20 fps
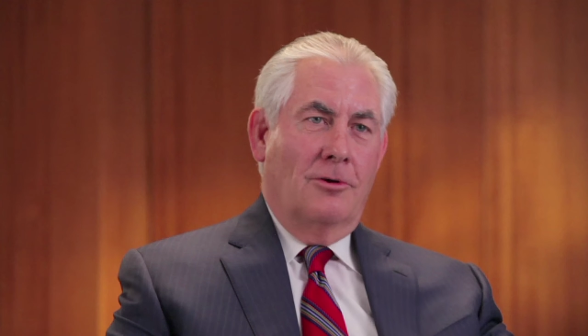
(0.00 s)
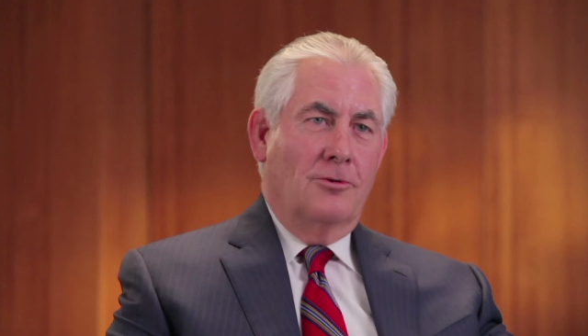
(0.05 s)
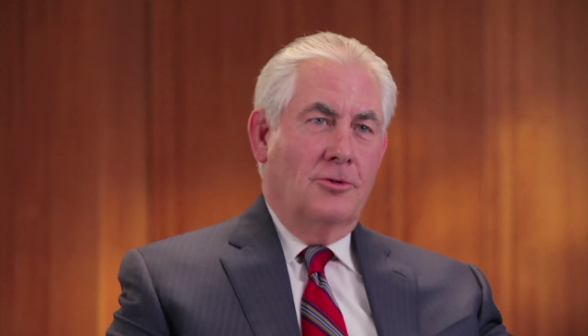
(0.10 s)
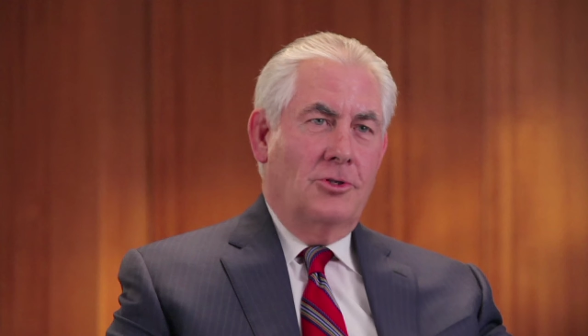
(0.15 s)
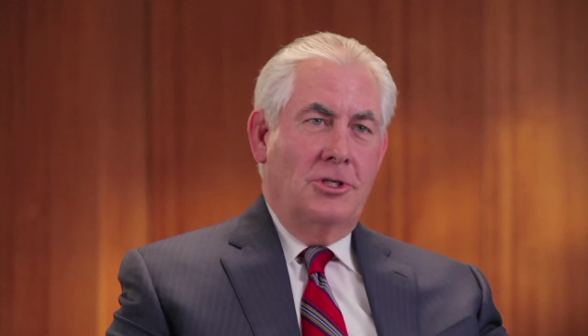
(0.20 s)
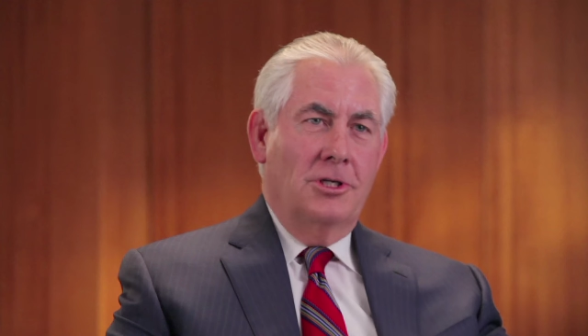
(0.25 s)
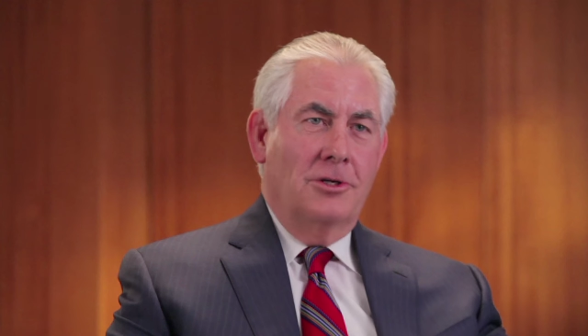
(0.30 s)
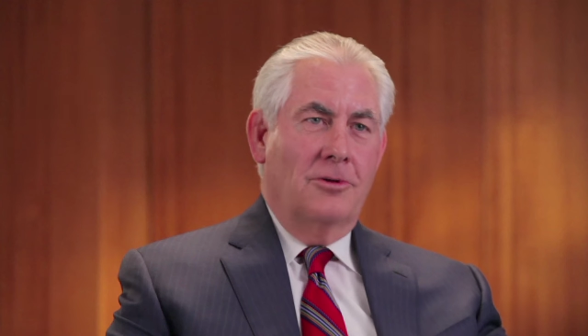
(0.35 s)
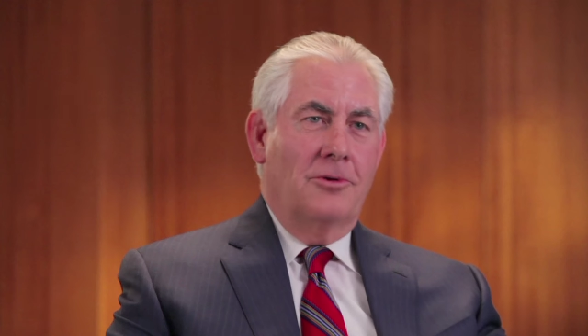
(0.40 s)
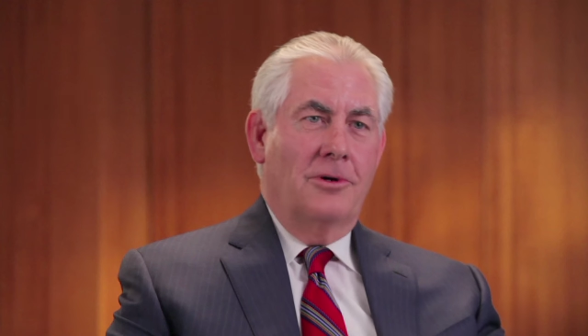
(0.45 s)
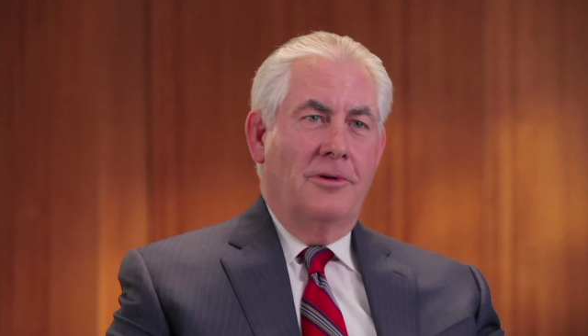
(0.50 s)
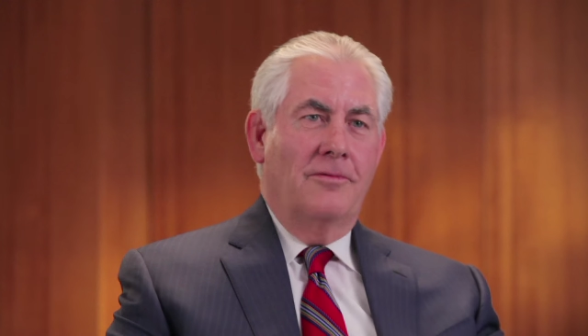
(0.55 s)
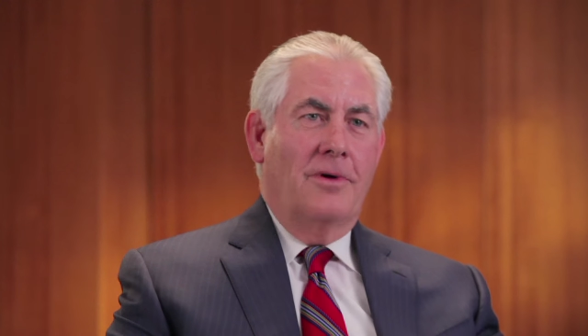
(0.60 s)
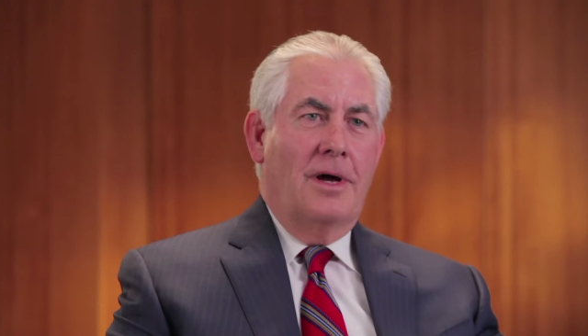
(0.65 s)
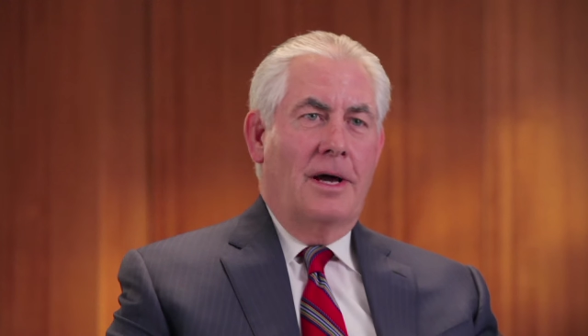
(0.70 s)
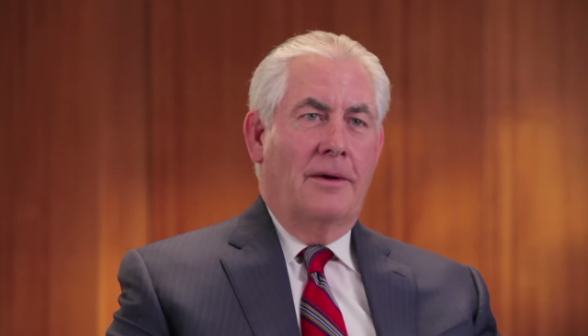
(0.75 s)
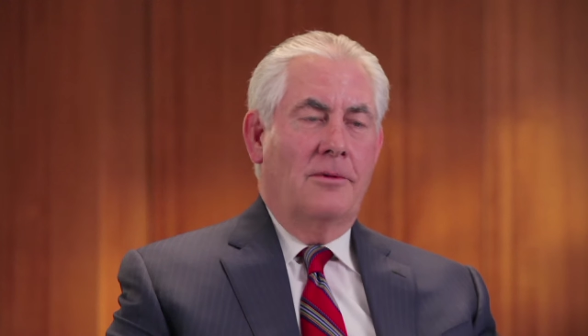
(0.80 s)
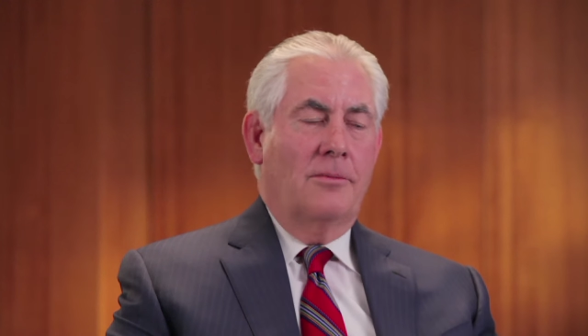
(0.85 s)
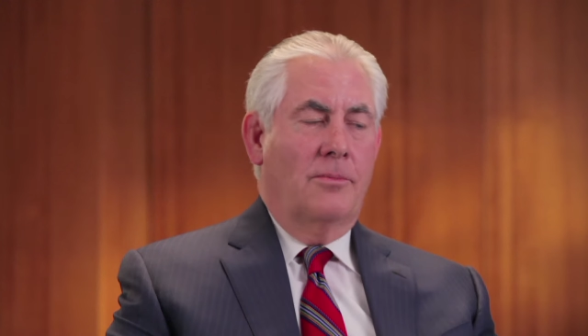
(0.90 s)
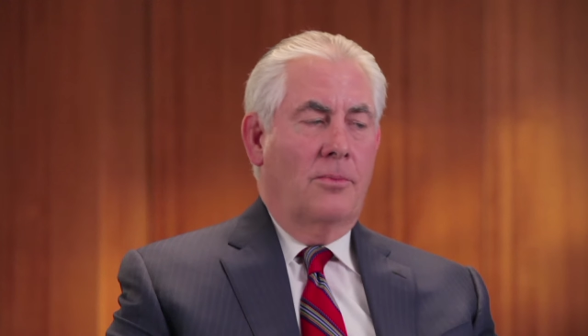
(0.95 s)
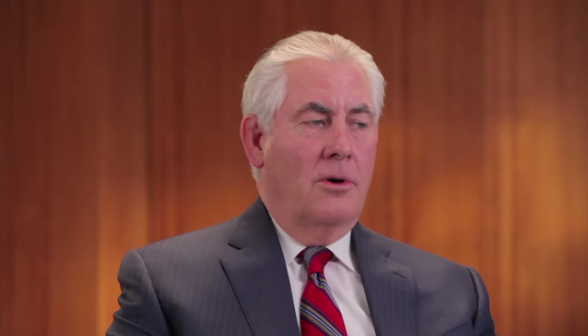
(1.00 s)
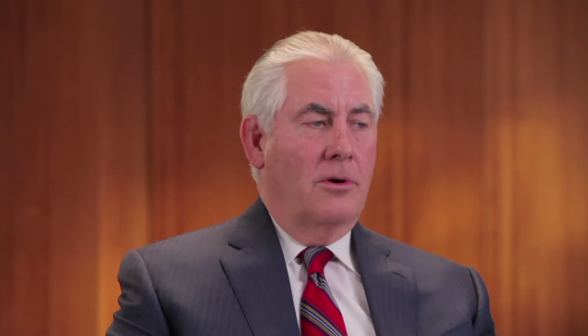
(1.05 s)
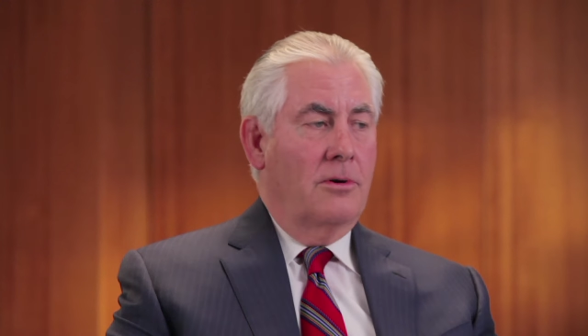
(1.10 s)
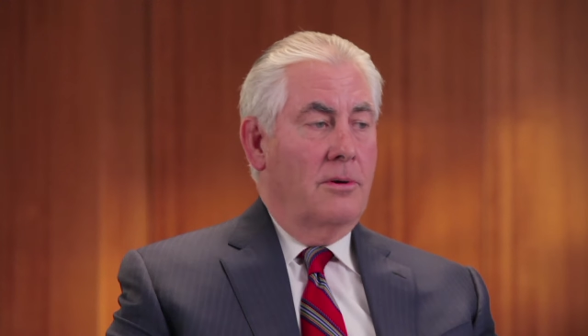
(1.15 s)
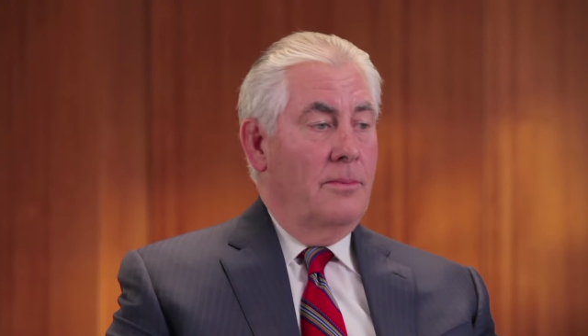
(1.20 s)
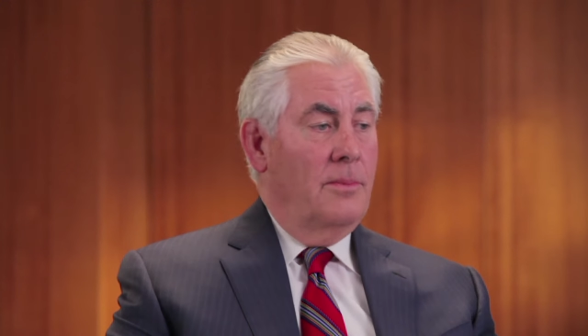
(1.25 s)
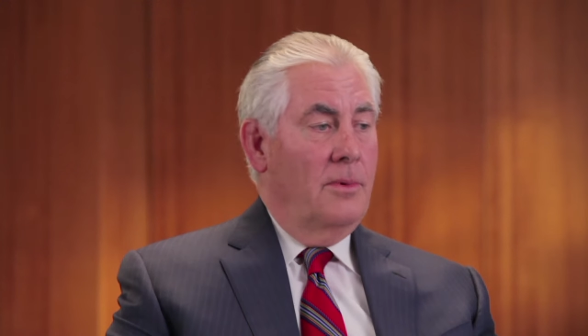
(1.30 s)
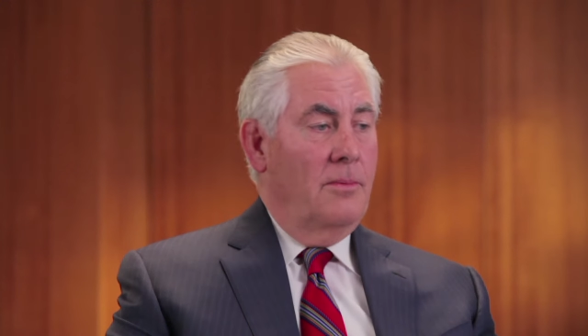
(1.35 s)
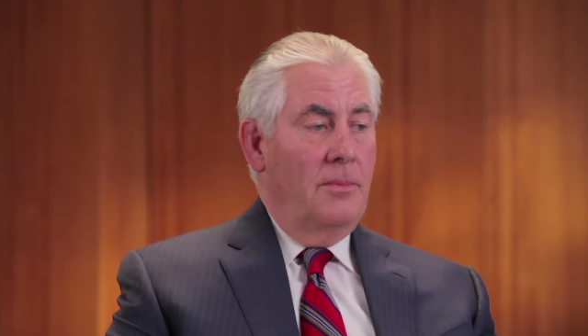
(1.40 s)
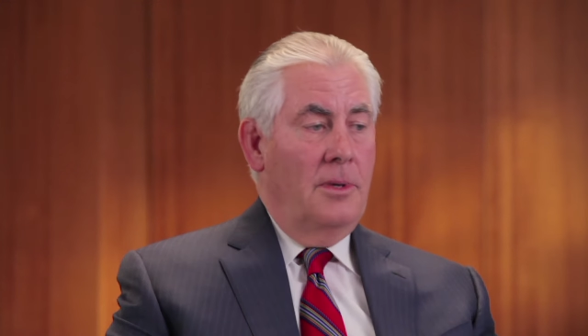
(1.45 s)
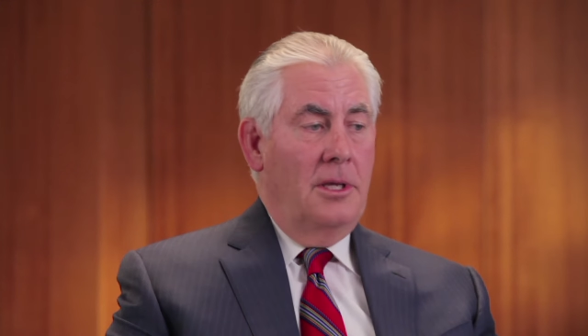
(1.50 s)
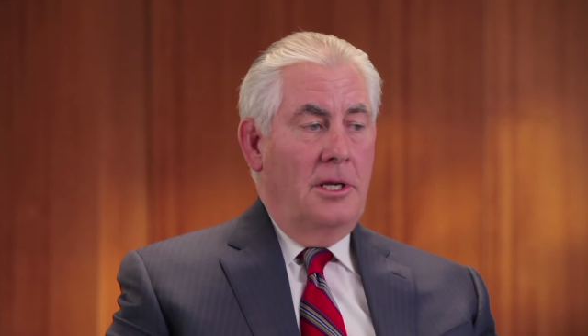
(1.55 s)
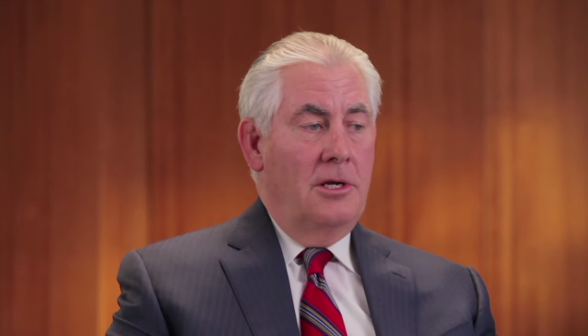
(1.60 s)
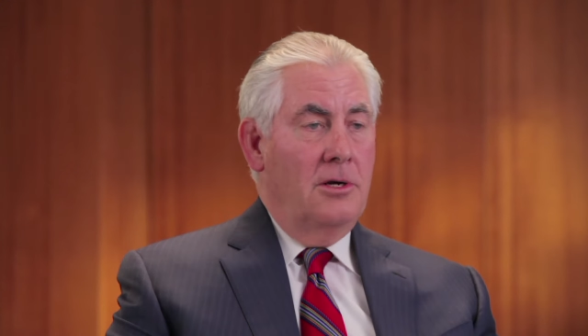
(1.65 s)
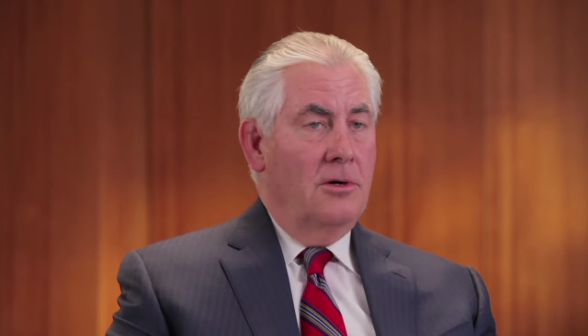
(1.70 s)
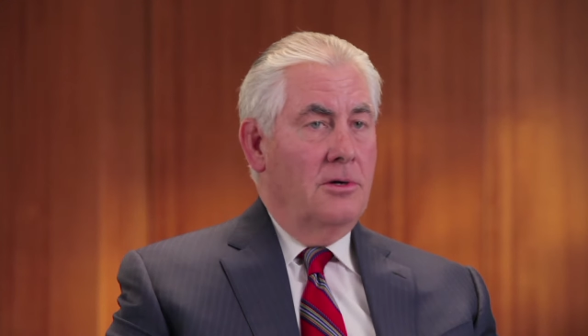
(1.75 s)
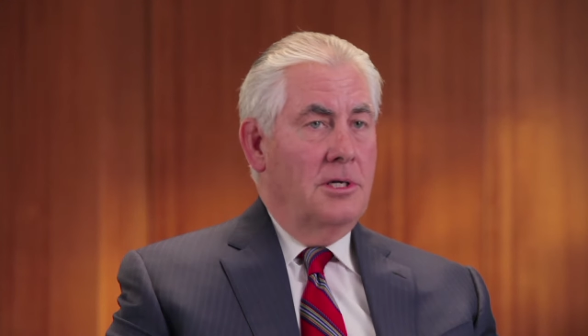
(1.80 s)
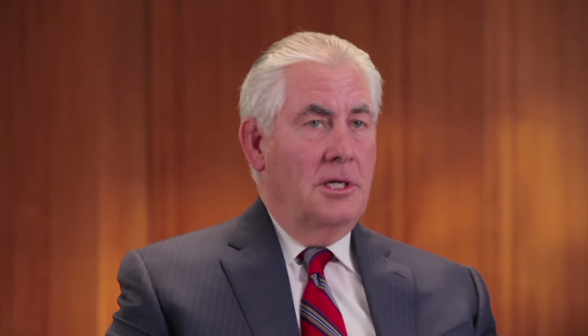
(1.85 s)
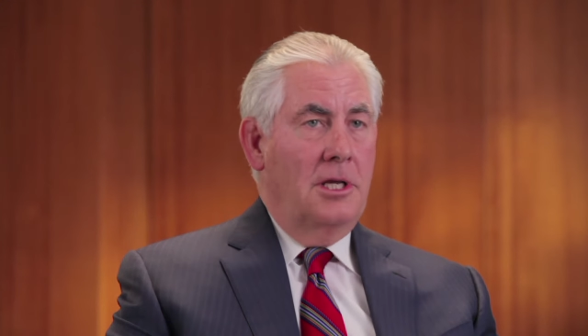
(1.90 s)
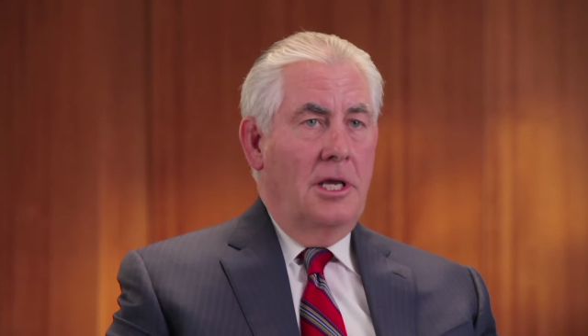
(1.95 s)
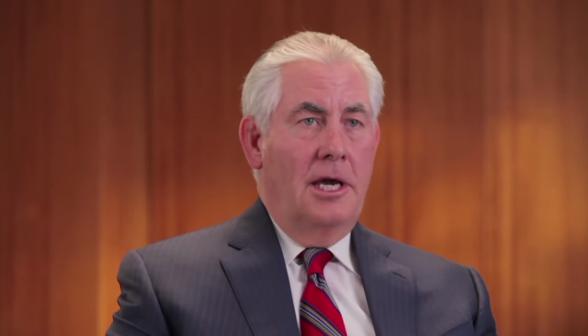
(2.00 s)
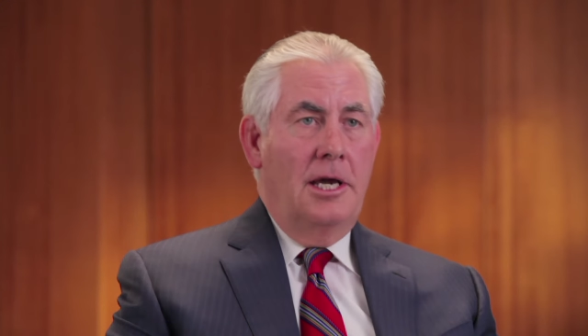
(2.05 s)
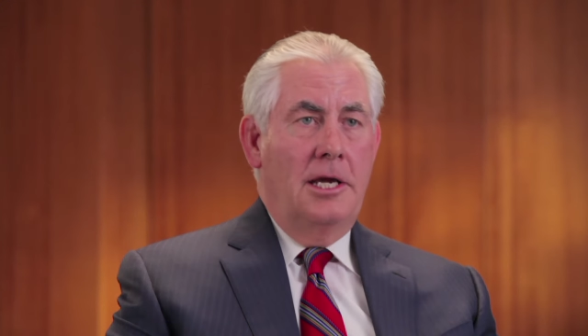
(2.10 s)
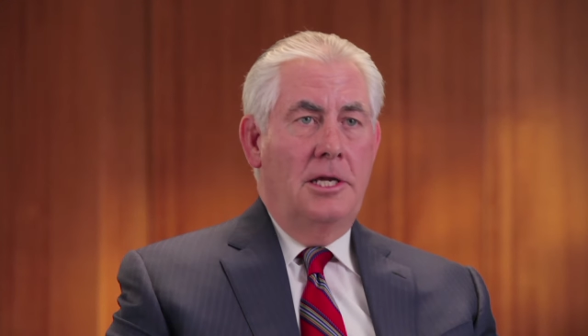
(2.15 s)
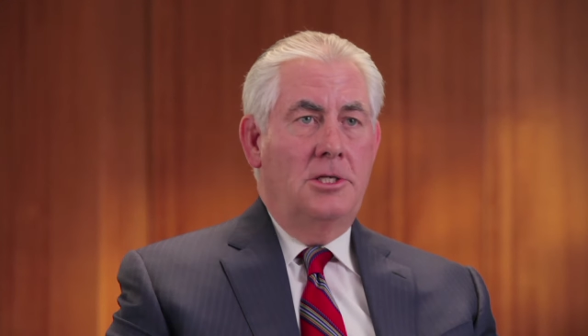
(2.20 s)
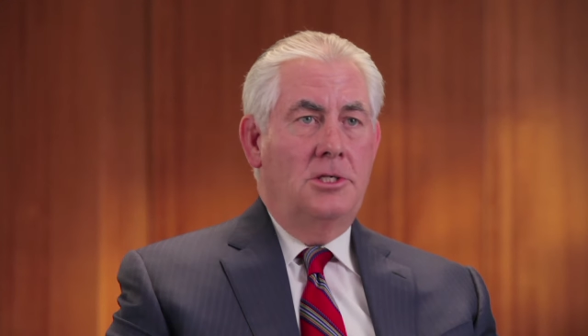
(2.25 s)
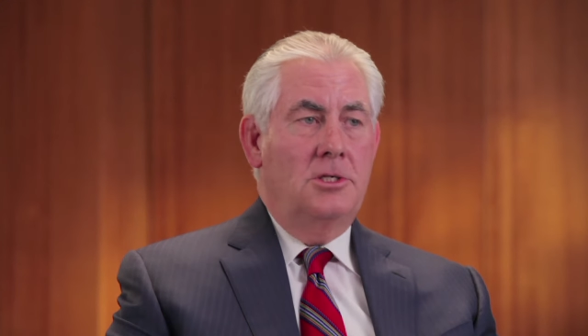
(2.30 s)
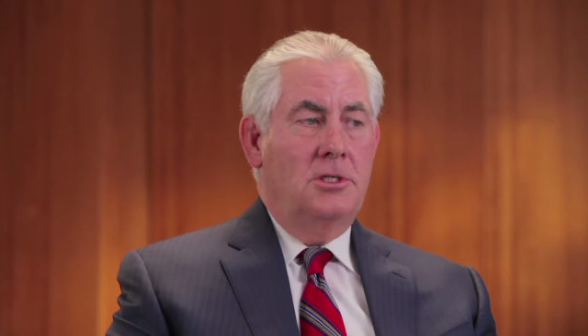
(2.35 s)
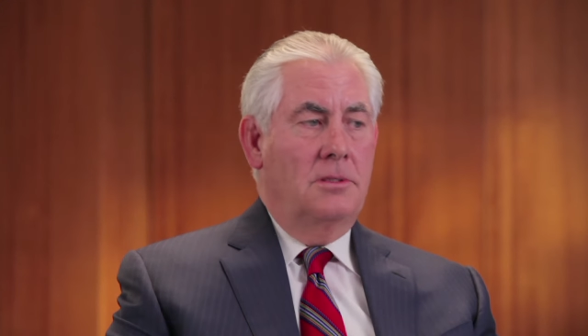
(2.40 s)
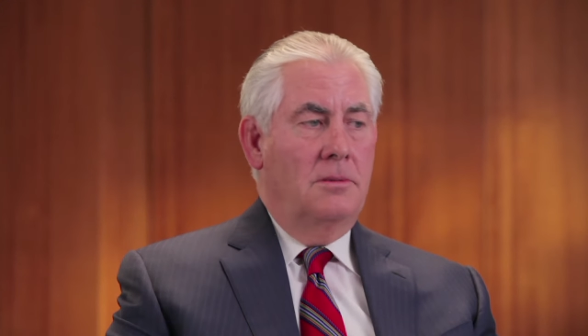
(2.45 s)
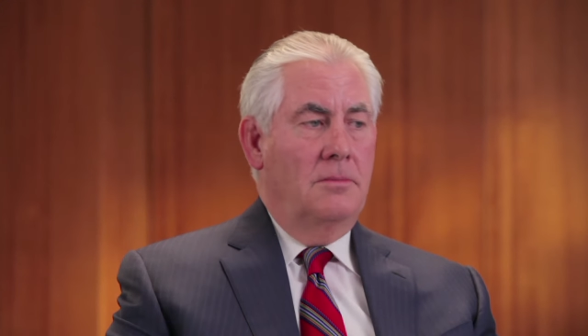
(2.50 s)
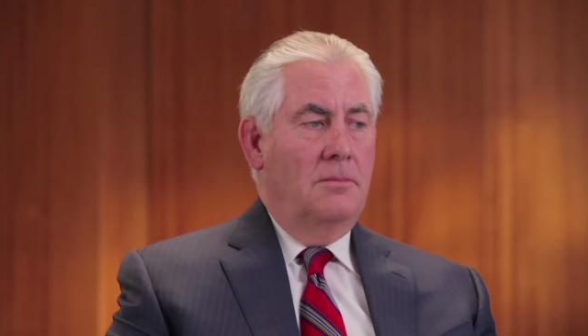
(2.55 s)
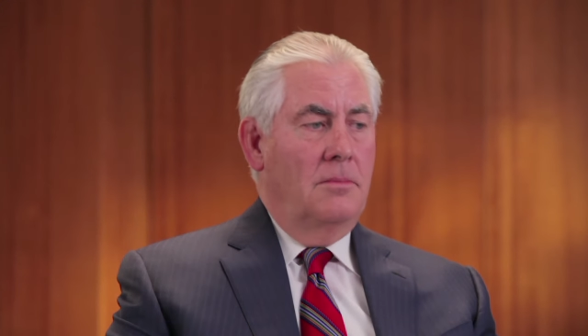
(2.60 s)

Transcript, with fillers: own children involved in the program, but many are engaged